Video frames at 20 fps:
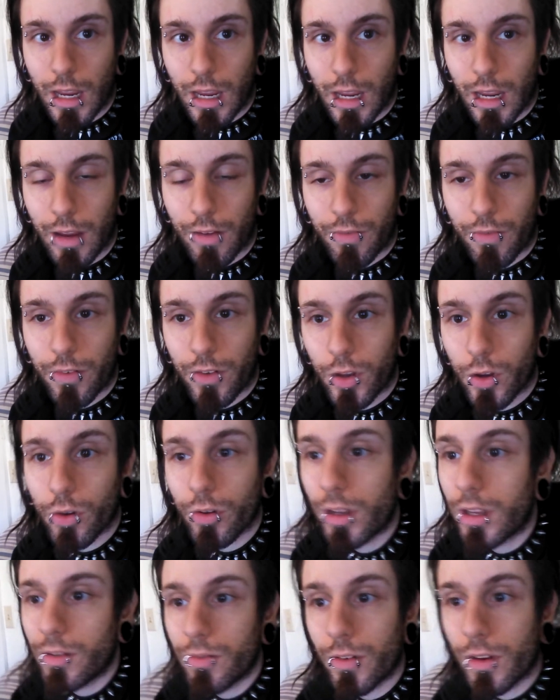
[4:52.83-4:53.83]
if you're
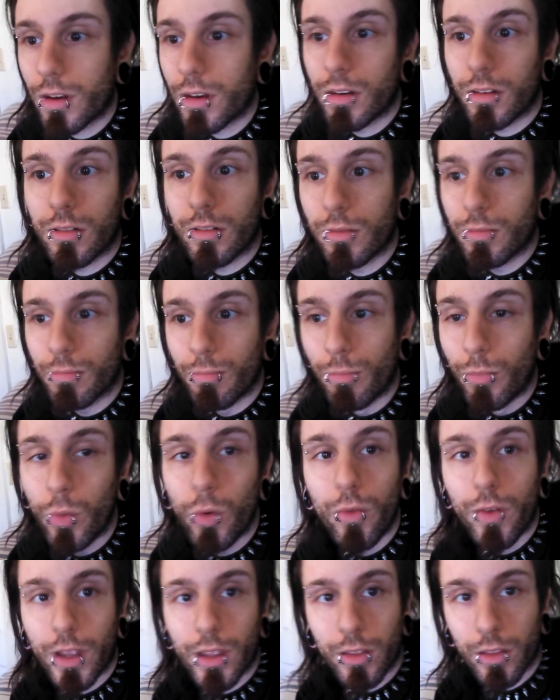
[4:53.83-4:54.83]
even
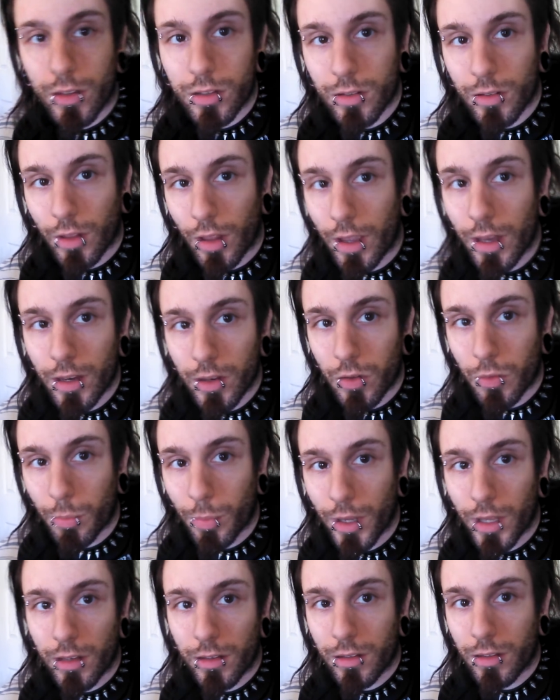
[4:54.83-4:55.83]
moving the slightest
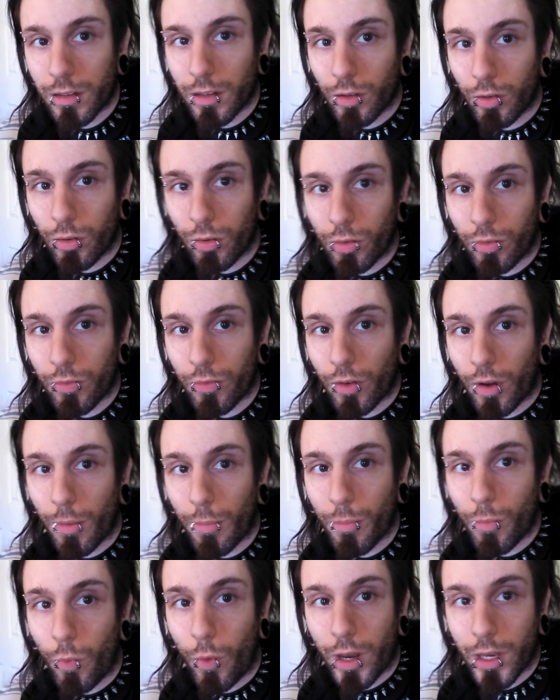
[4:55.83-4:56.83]
bit still
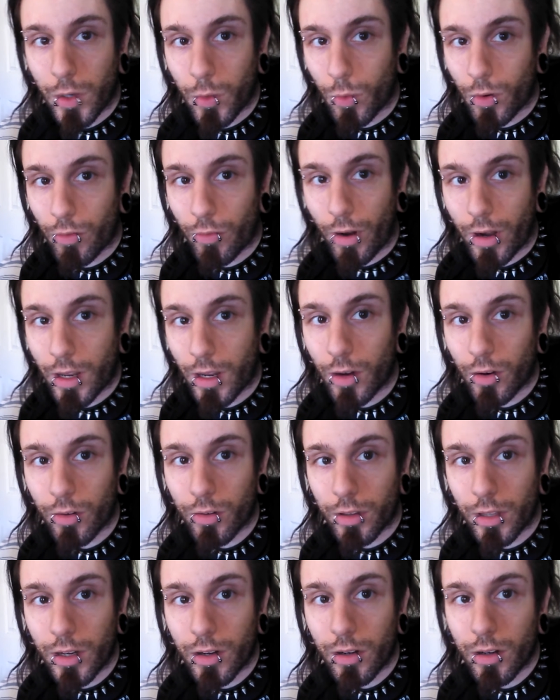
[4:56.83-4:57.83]
from when you were running
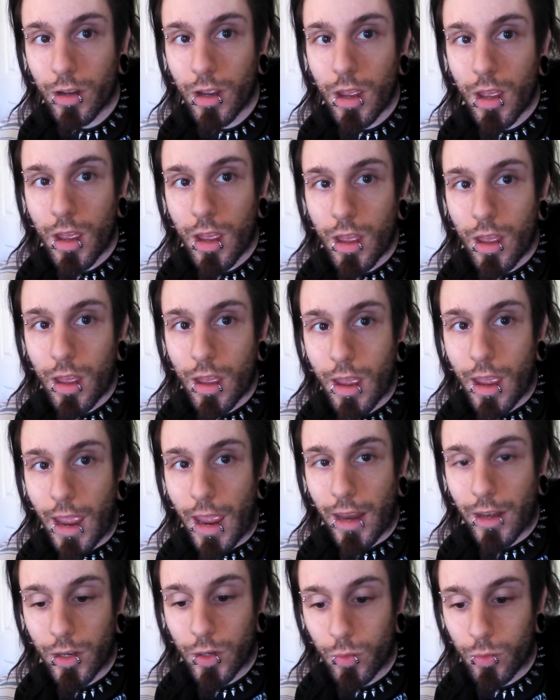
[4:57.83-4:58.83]
earlier
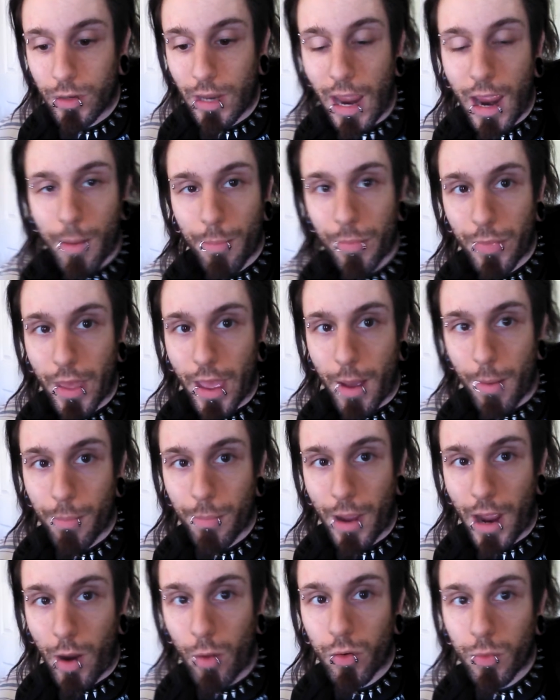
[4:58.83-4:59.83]
and you tap that
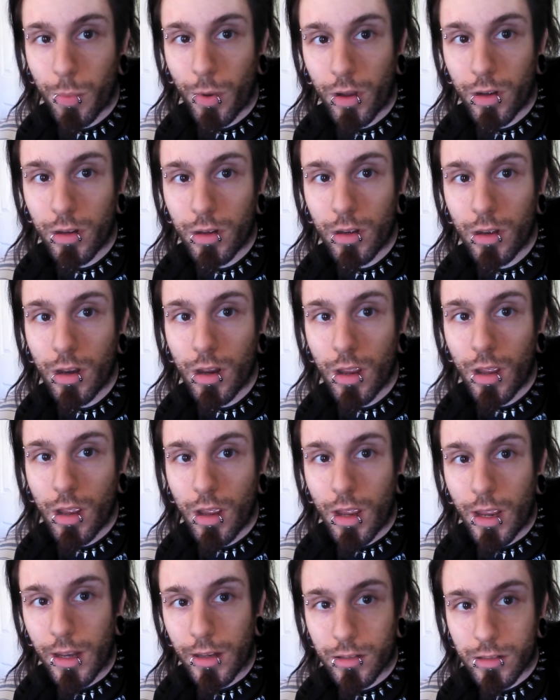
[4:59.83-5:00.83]
pound button,
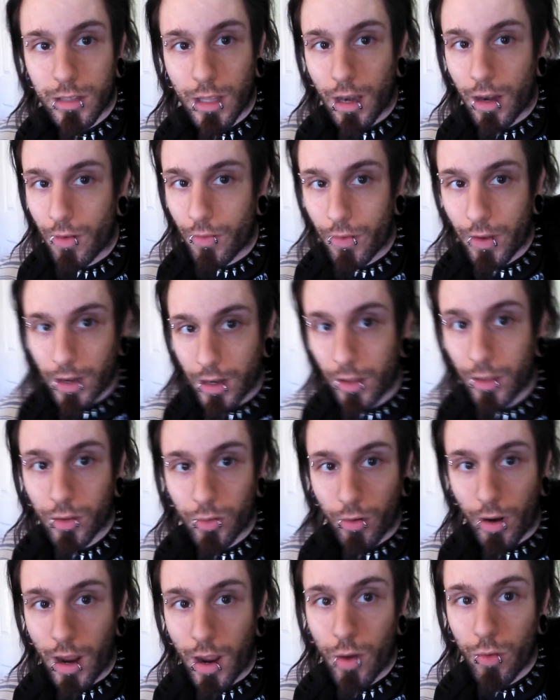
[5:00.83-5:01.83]
instead of hitting the
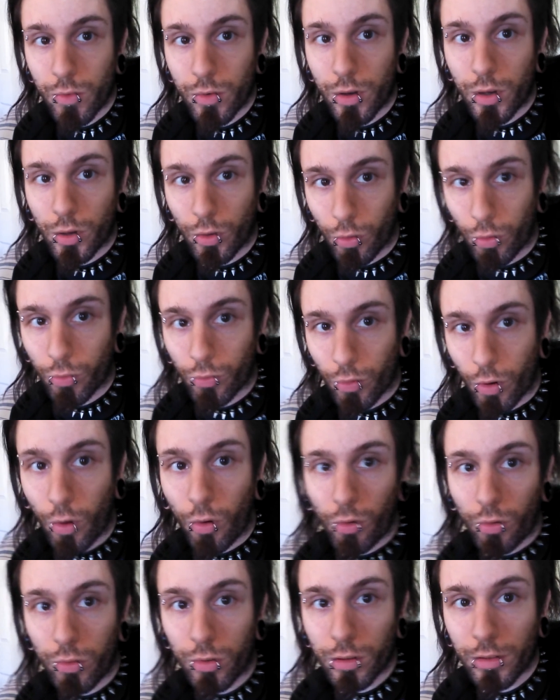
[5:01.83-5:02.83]
ground, you'll
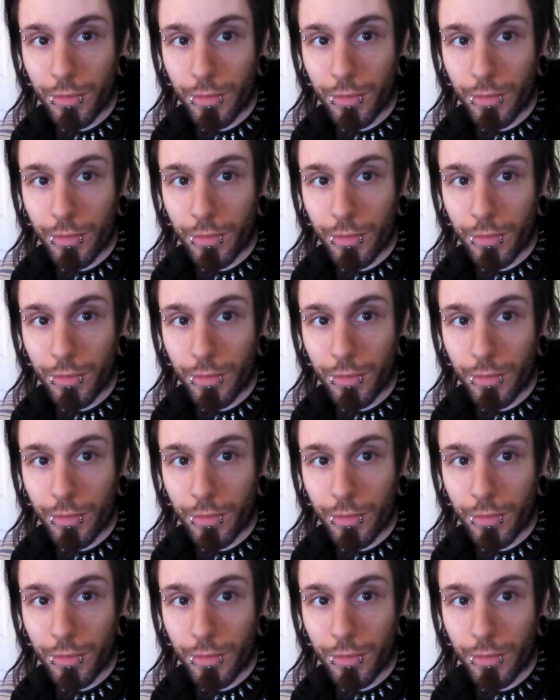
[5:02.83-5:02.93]
roll.